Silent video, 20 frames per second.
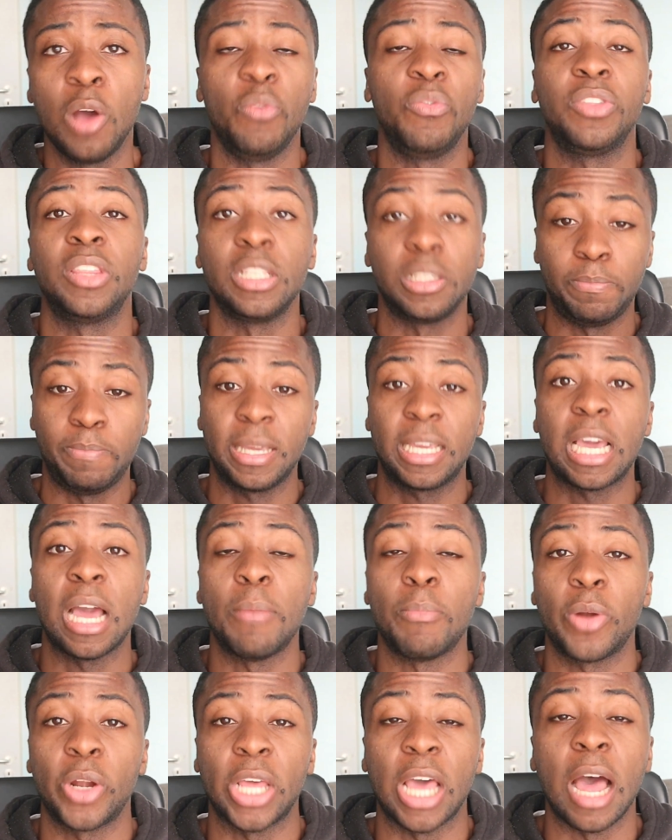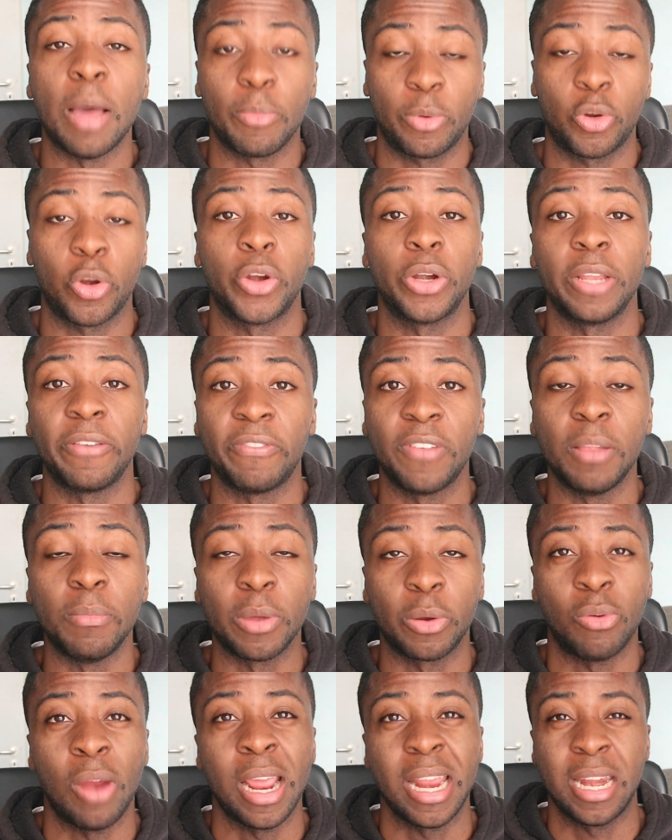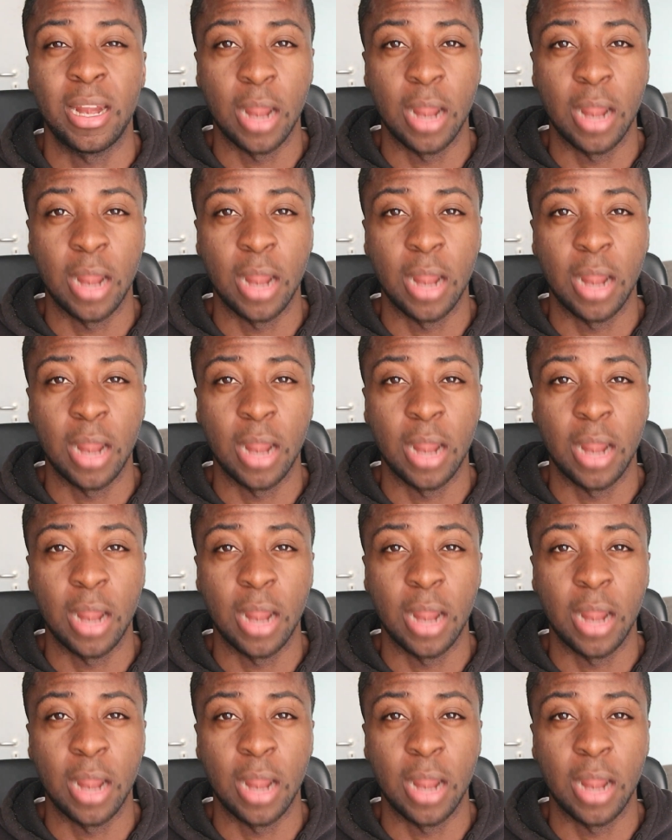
with this big camera that I'm currently filming right